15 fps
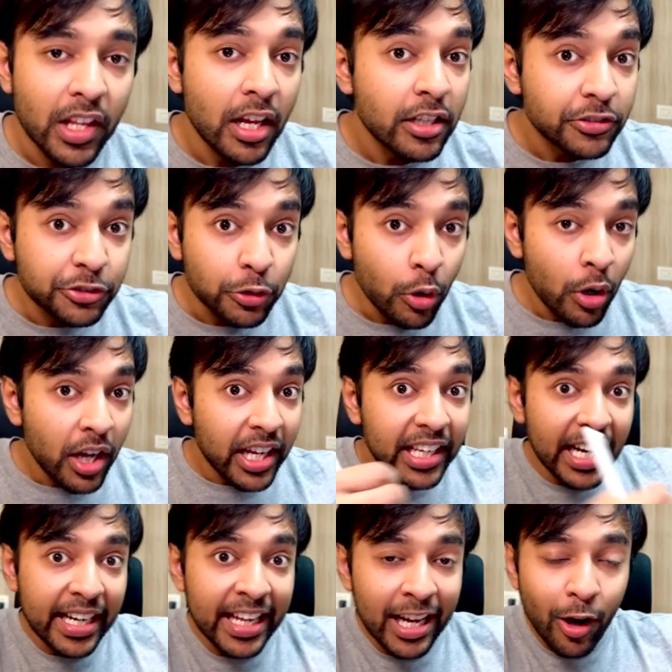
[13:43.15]
So
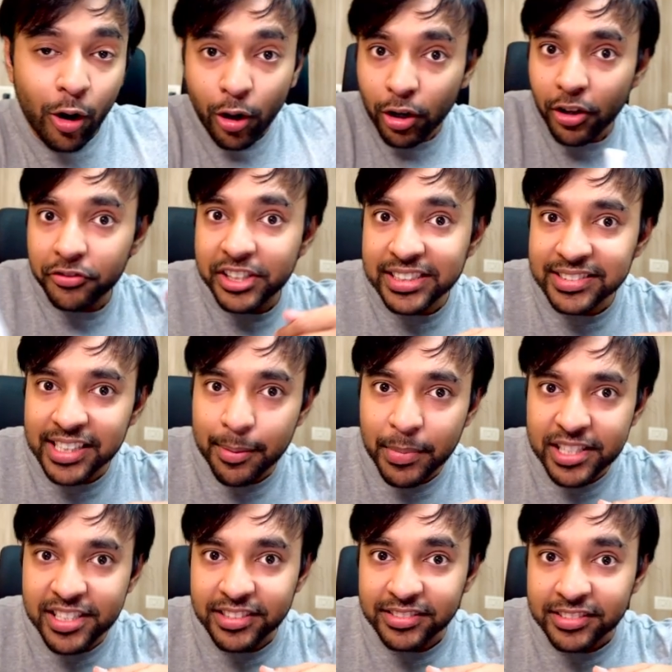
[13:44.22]
getting all of these
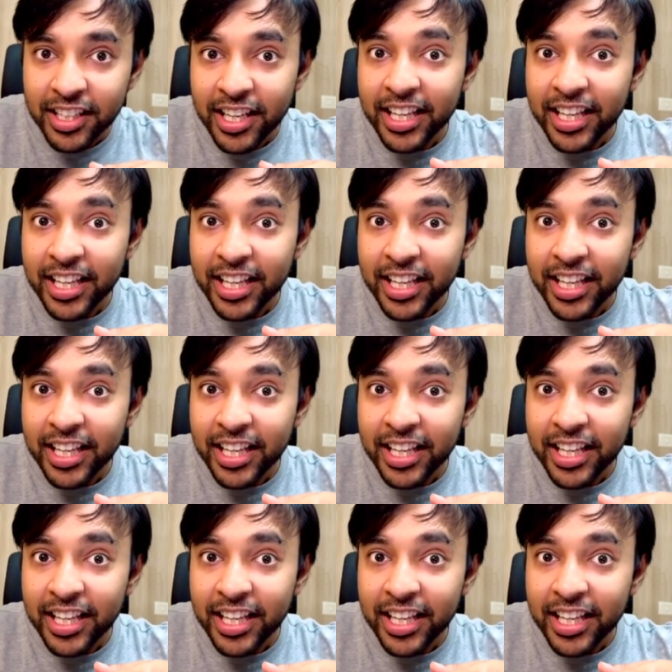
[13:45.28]
images,